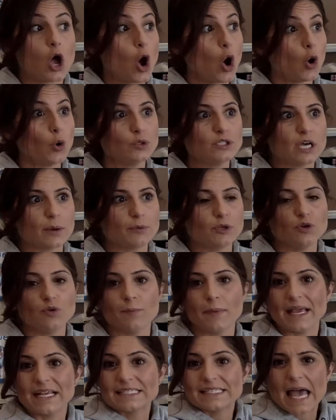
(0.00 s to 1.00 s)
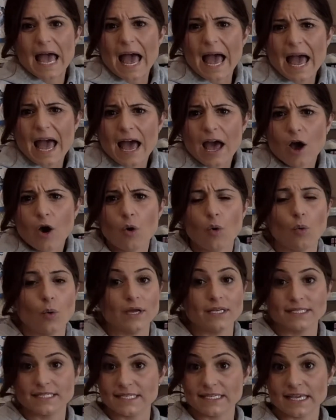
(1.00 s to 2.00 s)
OW makes ow,
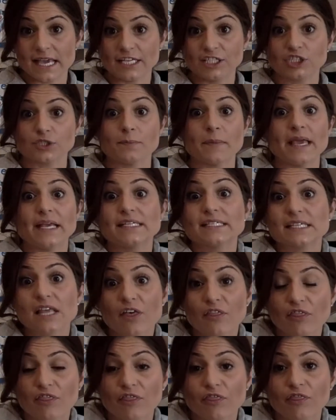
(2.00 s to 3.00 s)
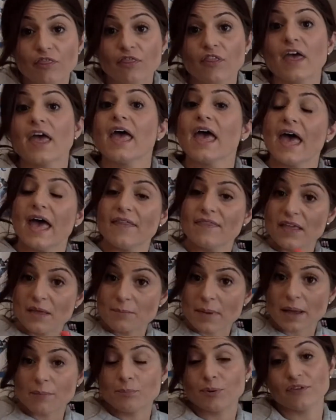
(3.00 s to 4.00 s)
TH makes th, and they
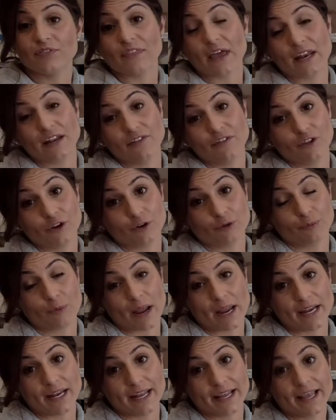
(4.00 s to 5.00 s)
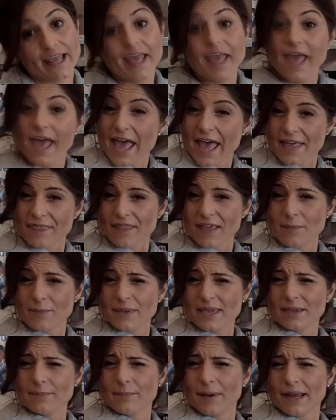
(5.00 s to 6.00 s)
might put that in their writing. And they
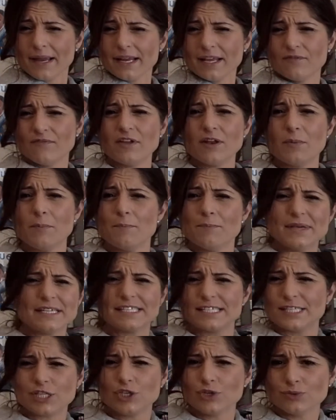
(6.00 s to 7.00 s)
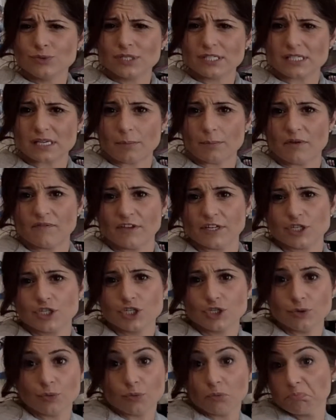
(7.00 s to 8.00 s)
might even misuse some of it
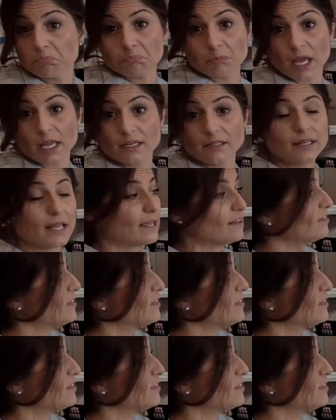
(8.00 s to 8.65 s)
too, kind of like